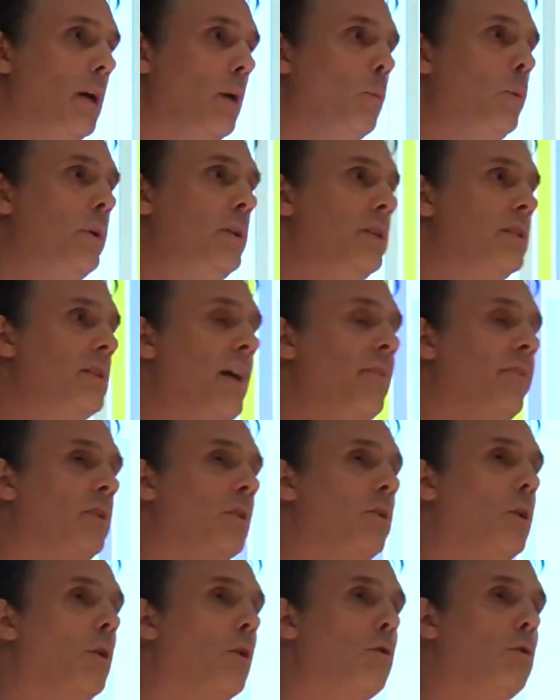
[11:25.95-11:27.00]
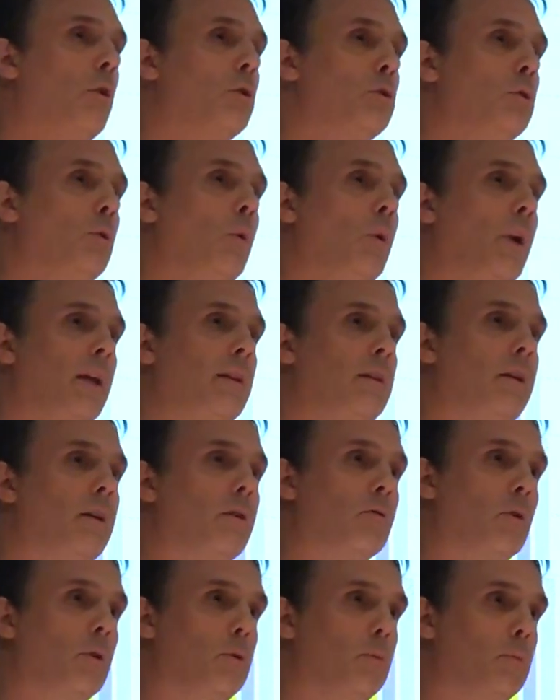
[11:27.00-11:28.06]
which is evident across all
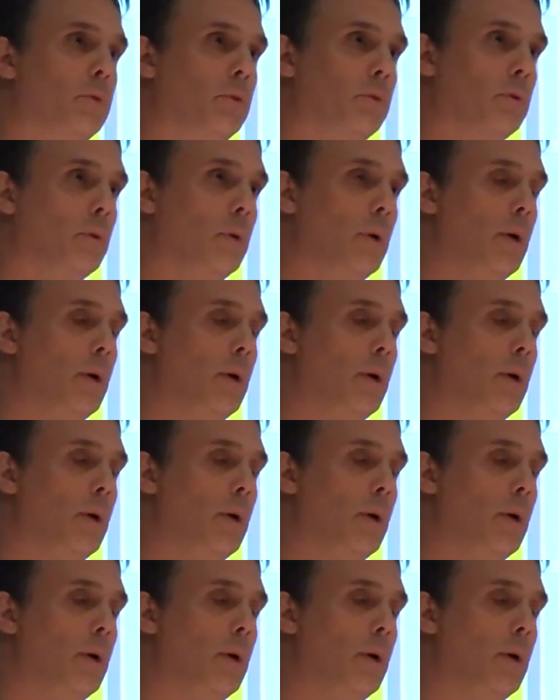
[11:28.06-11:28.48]
ethnic groups.